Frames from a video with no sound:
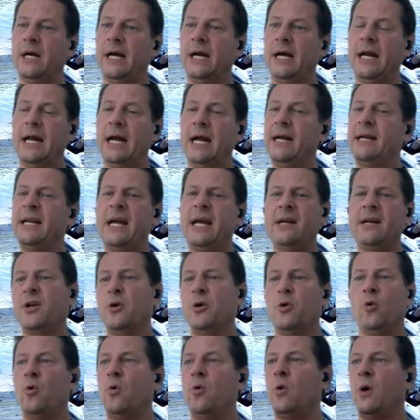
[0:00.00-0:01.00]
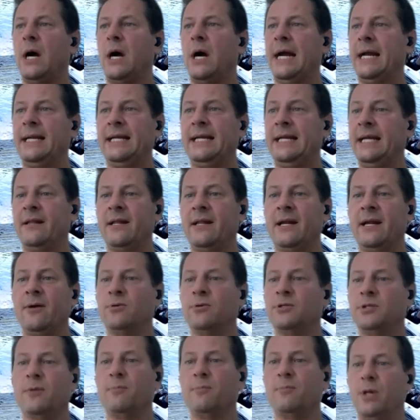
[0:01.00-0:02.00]
I'd had no idea that I
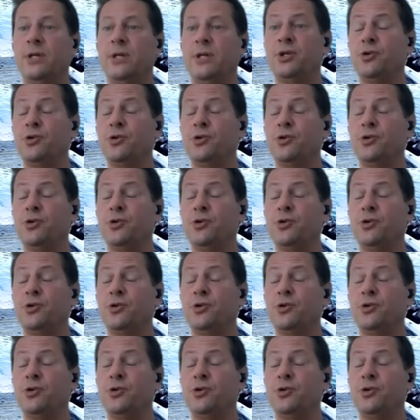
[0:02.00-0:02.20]
was going to play